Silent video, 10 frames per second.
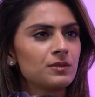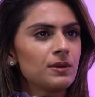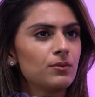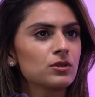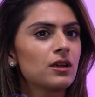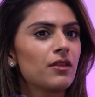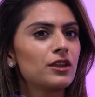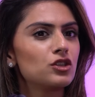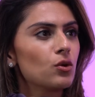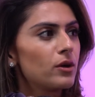people start
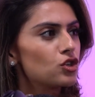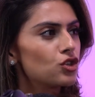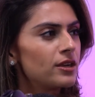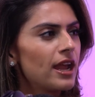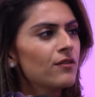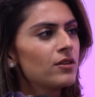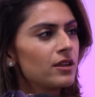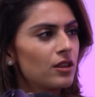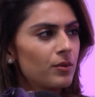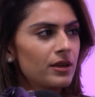then to question
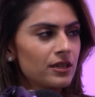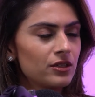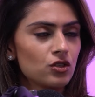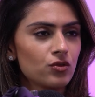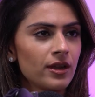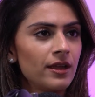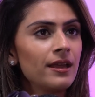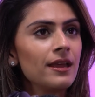everything in the wedding industry.